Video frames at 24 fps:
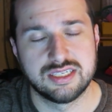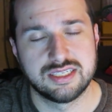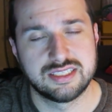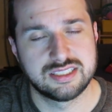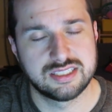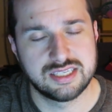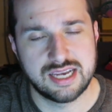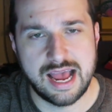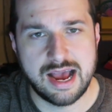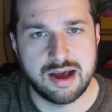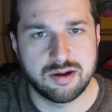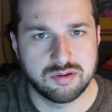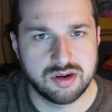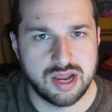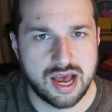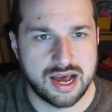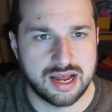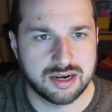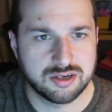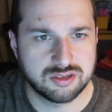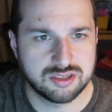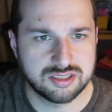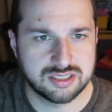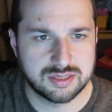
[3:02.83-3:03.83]
It's now
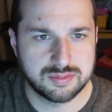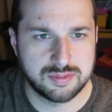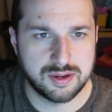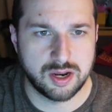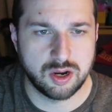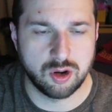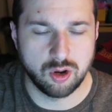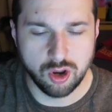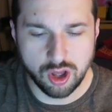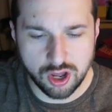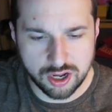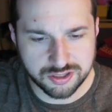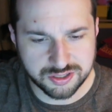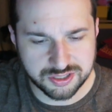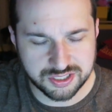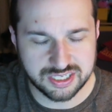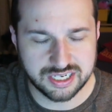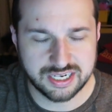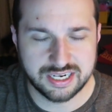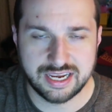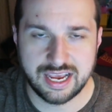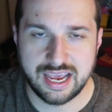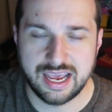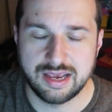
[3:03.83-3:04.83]
not just about
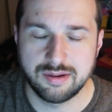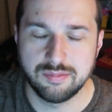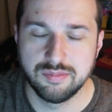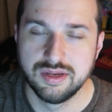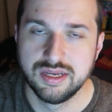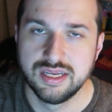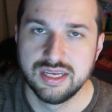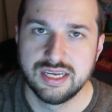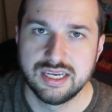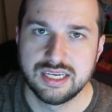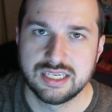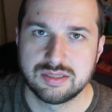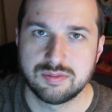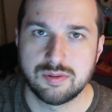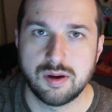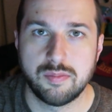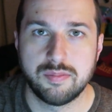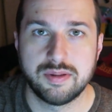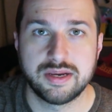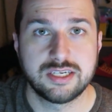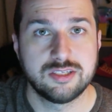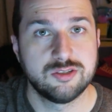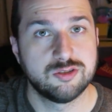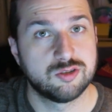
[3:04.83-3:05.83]
launching a game, it's about
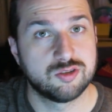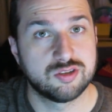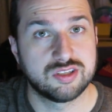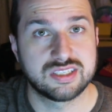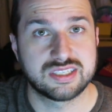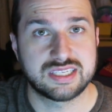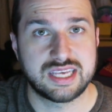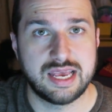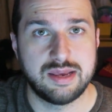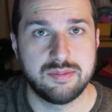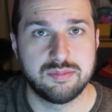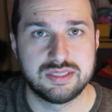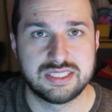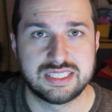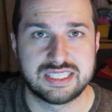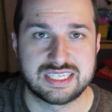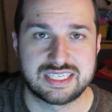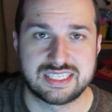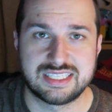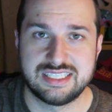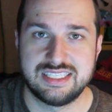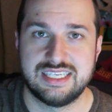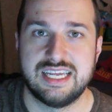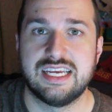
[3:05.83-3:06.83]
making sure this game is
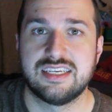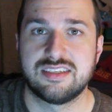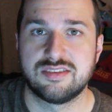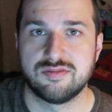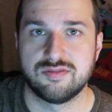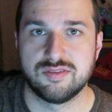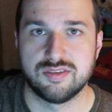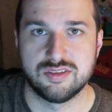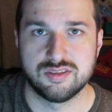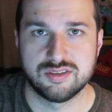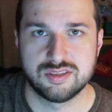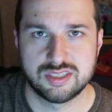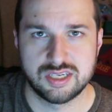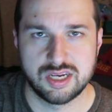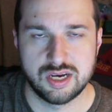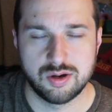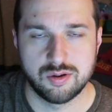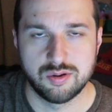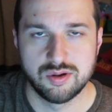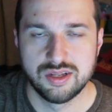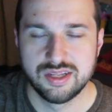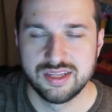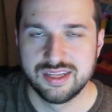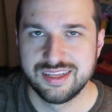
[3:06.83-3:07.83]
successful.
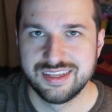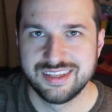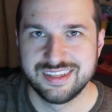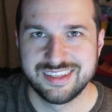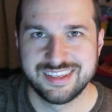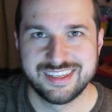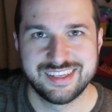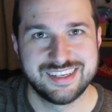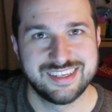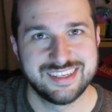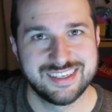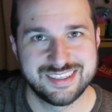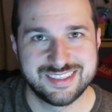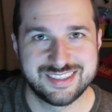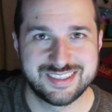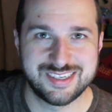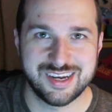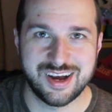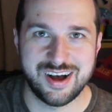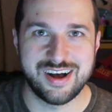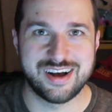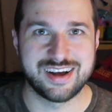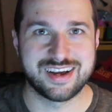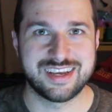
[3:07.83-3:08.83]
So
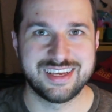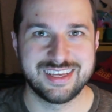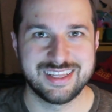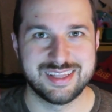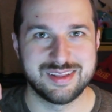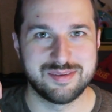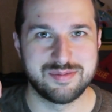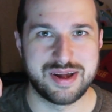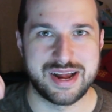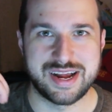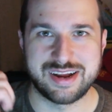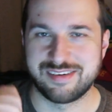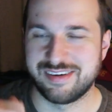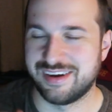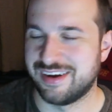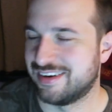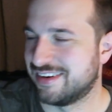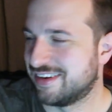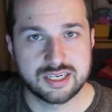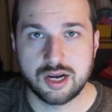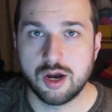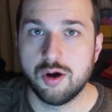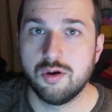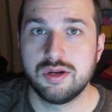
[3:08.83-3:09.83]
dog in the background.
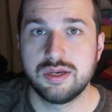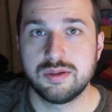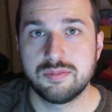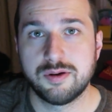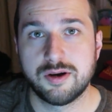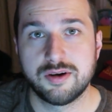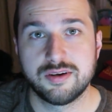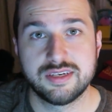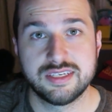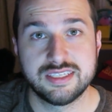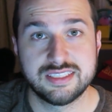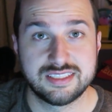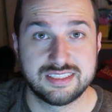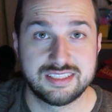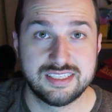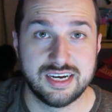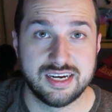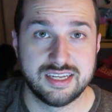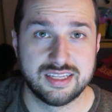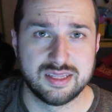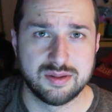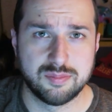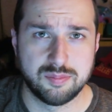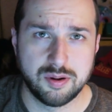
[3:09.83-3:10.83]
The coding part is
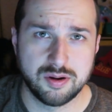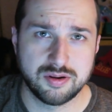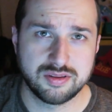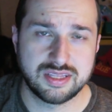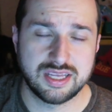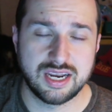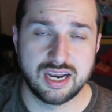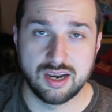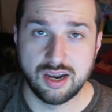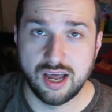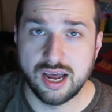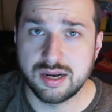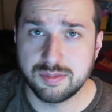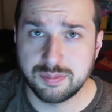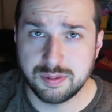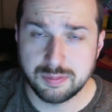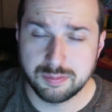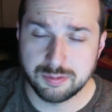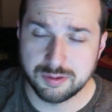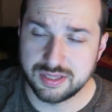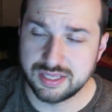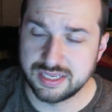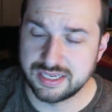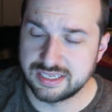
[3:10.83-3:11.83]
done. The part that a lot of
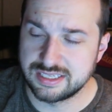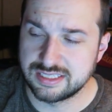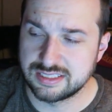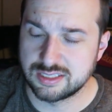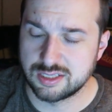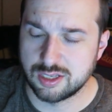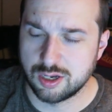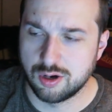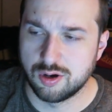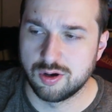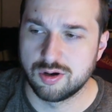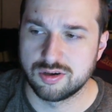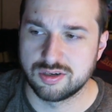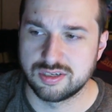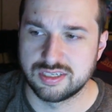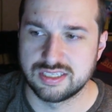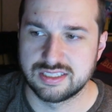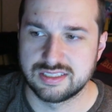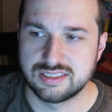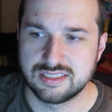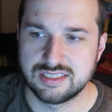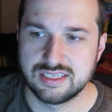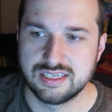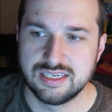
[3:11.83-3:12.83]
people think is the
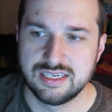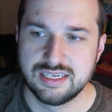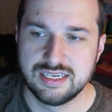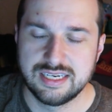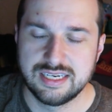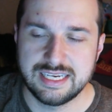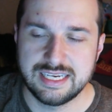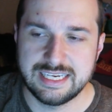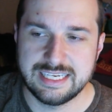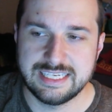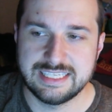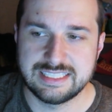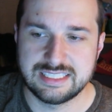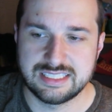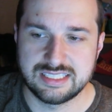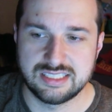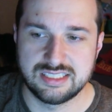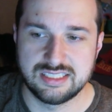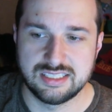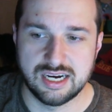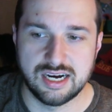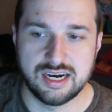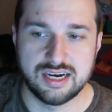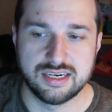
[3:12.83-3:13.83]
hardest is
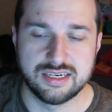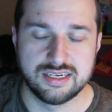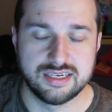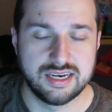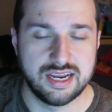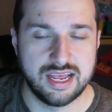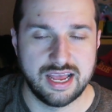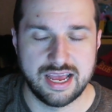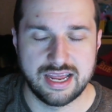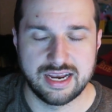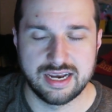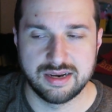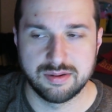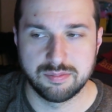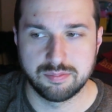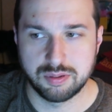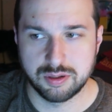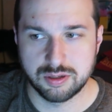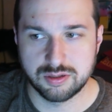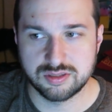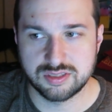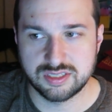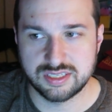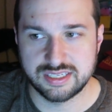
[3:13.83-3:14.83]
done, and
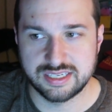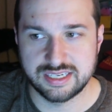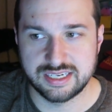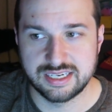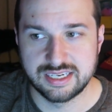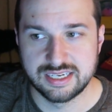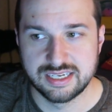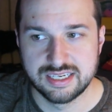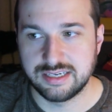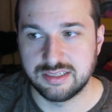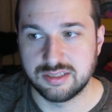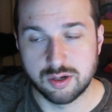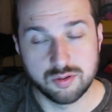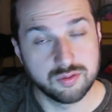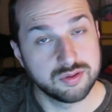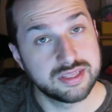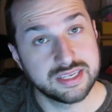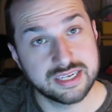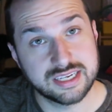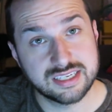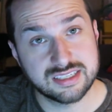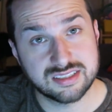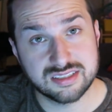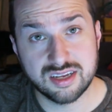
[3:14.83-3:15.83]
personally I don't
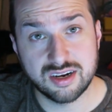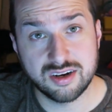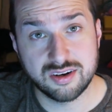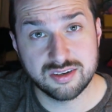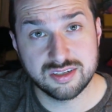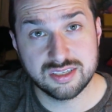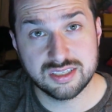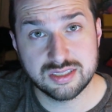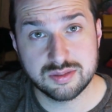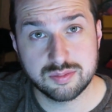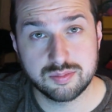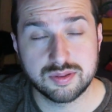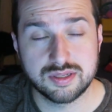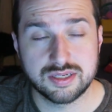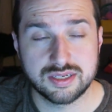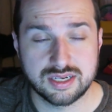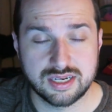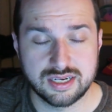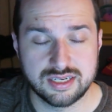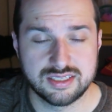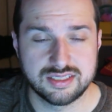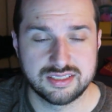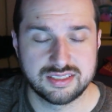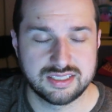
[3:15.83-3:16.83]
think it's the hardest,
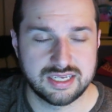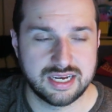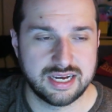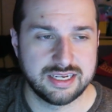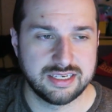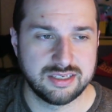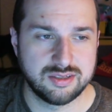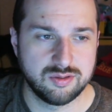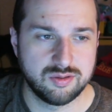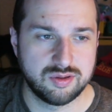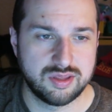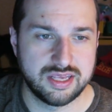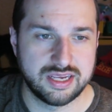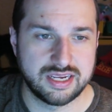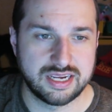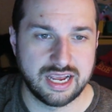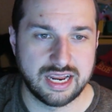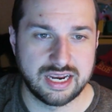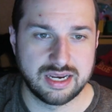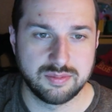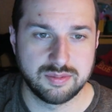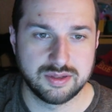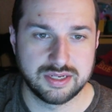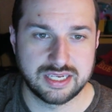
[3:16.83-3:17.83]
because I do think
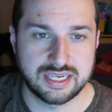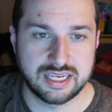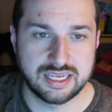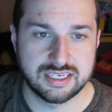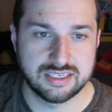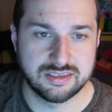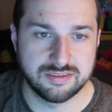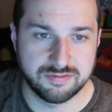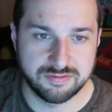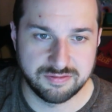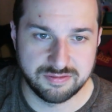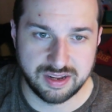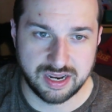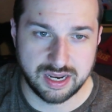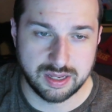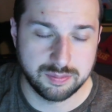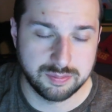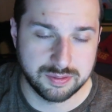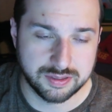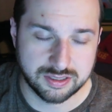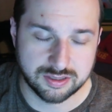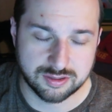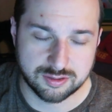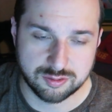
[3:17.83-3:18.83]
anybody can
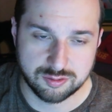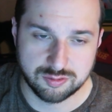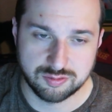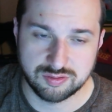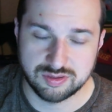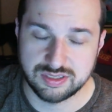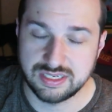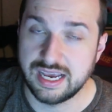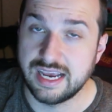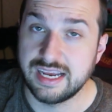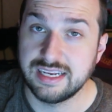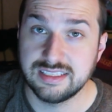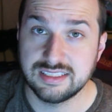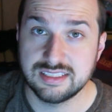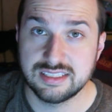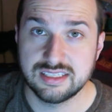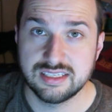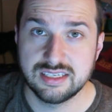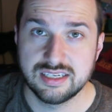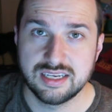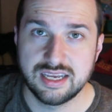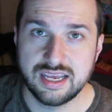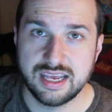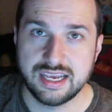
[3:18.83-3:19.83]
develop and create
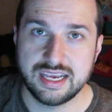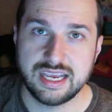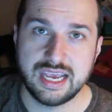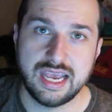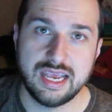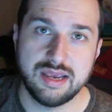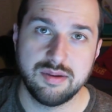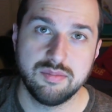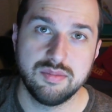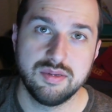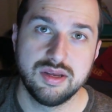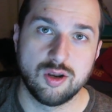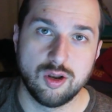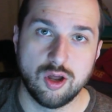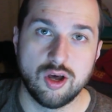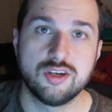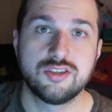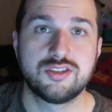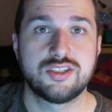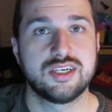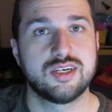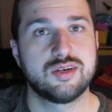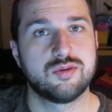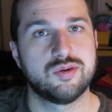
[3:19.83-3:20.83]
a game.
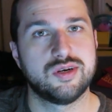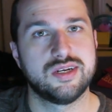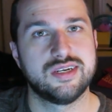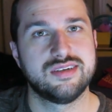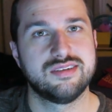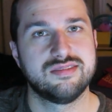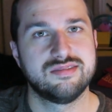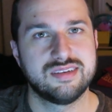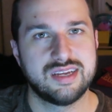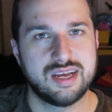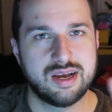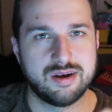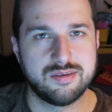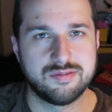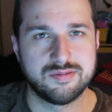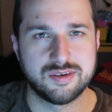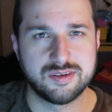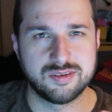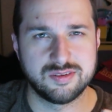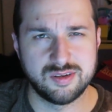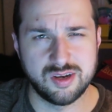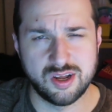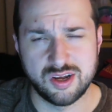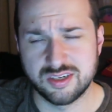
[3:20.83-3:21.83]
Launching one,
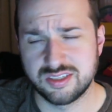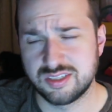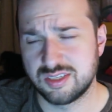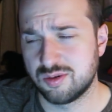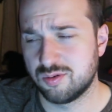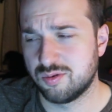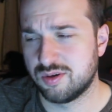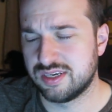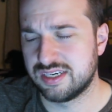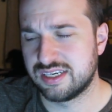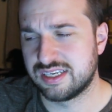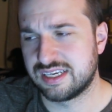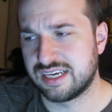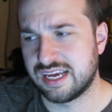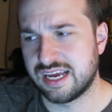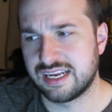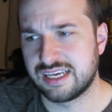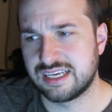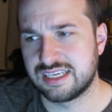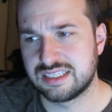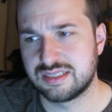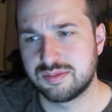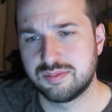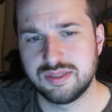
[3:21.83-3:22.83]
however, and
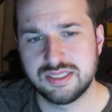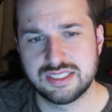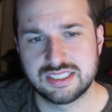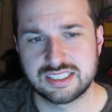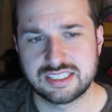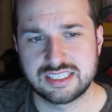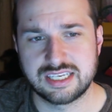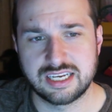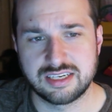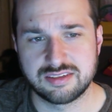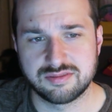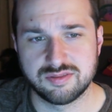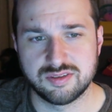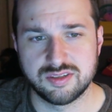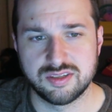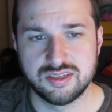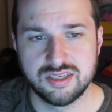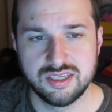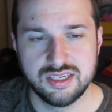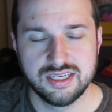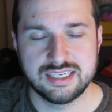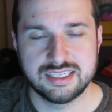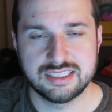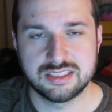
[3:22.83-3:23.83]
getting it to be successful
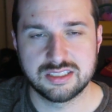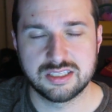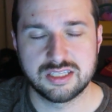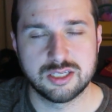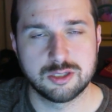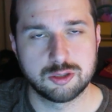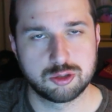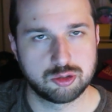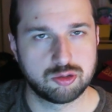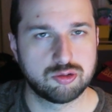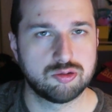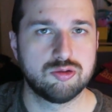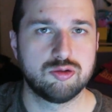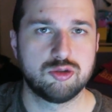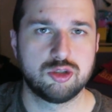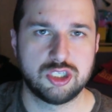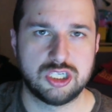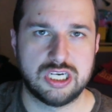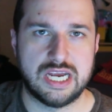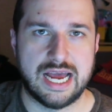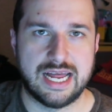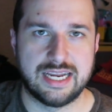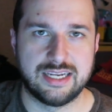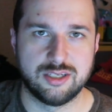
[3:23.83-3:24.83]
is the true
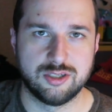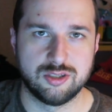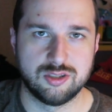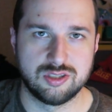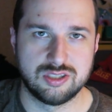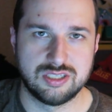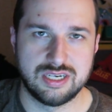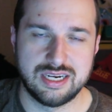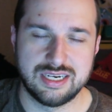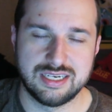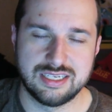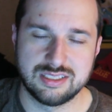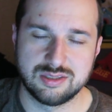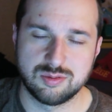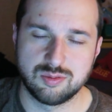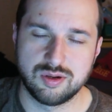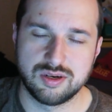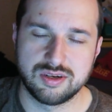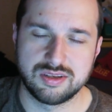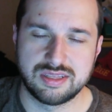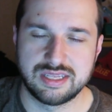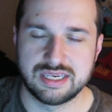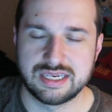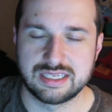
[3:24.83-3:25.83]
challenge, and is
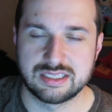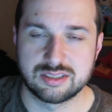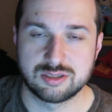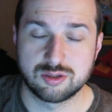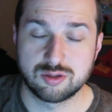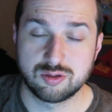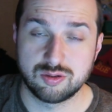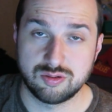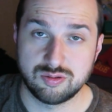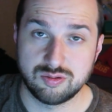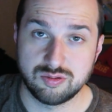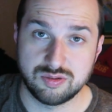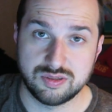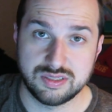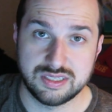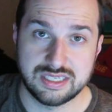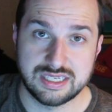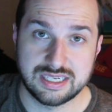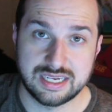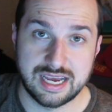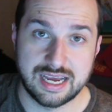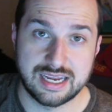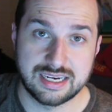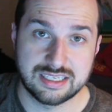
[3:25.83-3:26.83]
where things truly
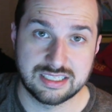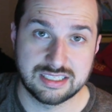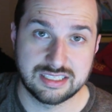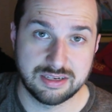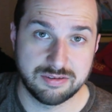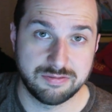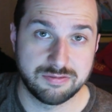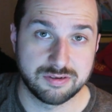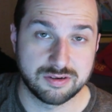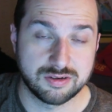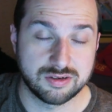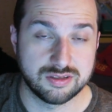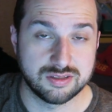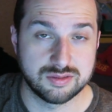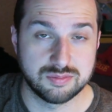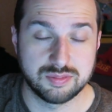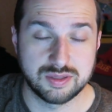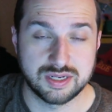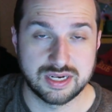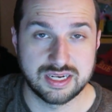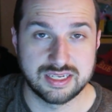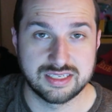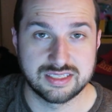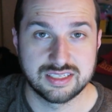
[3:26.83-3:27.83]
get difficult,
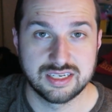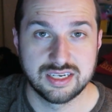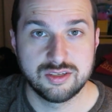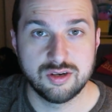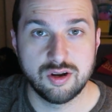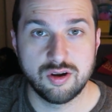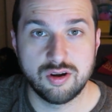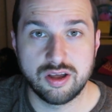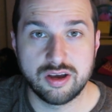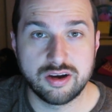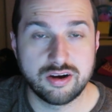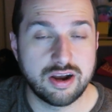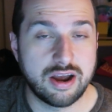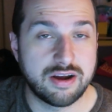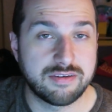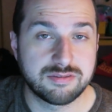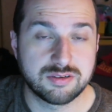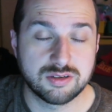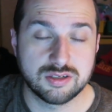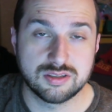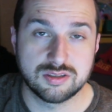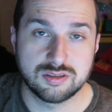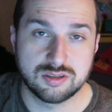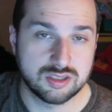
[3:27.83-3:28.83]
because you no longer have
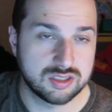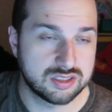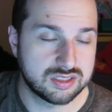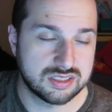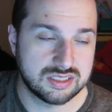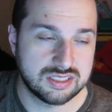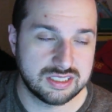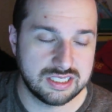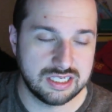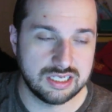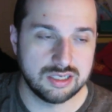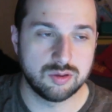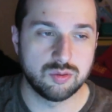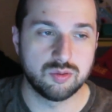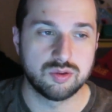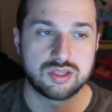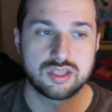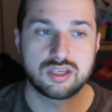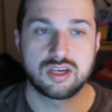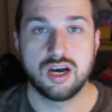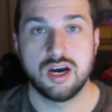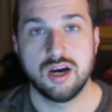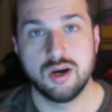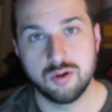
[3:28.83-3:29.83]
to just deal
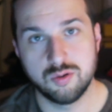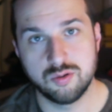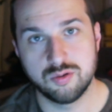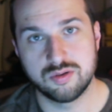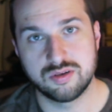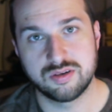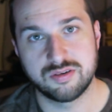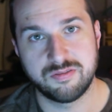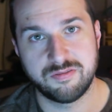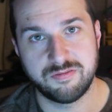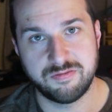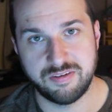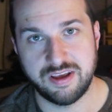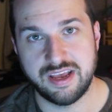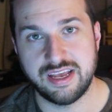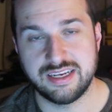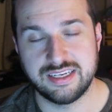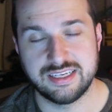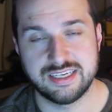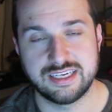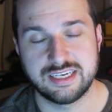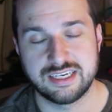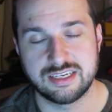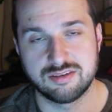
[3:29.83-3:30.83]
with code
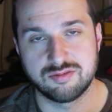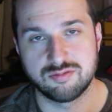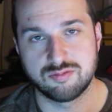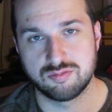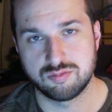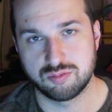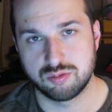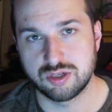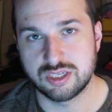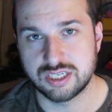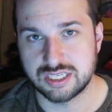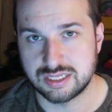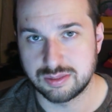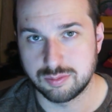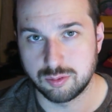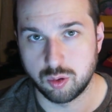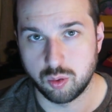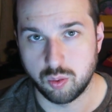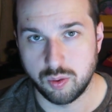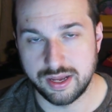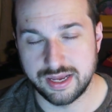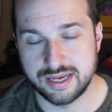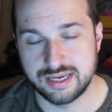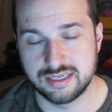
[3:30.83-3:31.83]
failing in
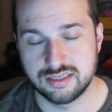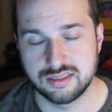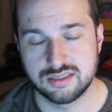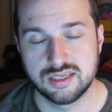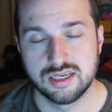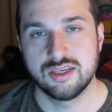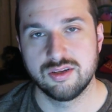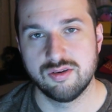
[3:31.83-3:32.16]
predictable ways.